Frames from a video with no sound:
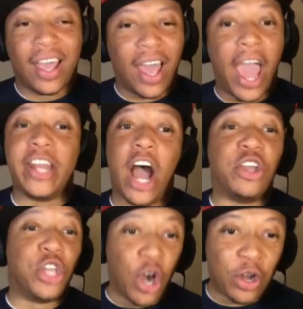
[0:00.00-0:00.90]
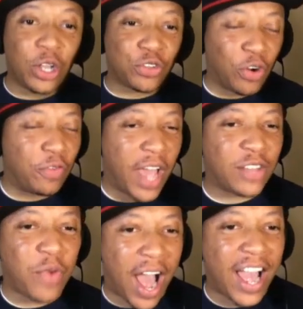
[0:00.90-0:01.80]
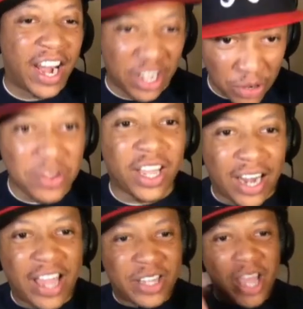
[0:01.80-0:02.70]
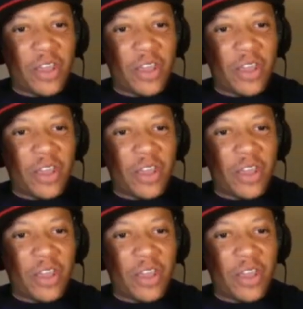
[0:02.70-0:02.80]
Hey, no, you the truth. That's why I got to do you like that.